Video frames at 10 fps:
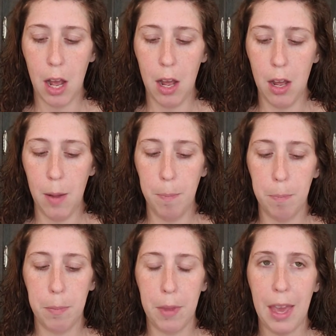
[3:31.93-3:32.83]
And
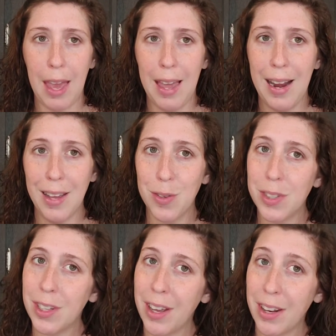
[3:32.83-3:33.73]
I
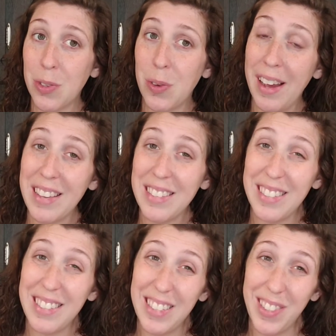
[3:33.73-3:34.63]
used it like twice
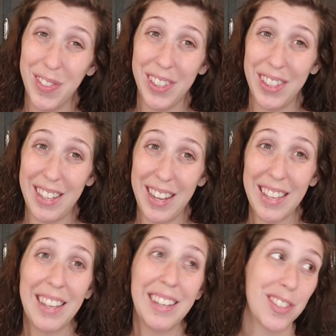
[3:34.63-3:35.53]
and didn't really
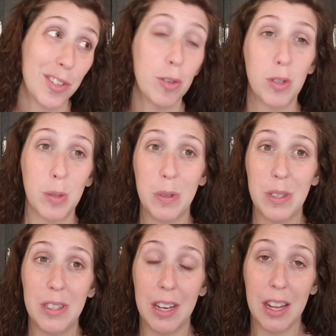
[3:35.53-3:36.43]
like it. And so it's just been
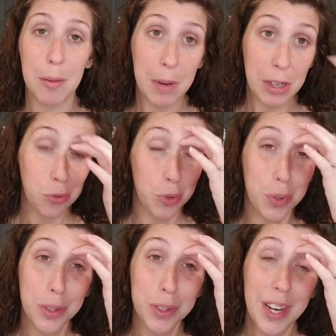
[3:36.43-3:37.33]
sitting in my
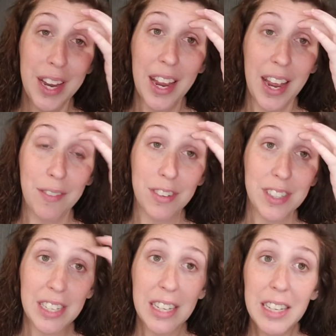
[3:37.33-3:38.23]
drawer ever
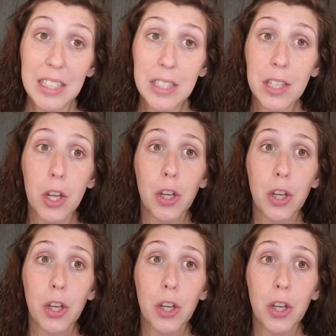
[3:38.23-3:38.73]
since.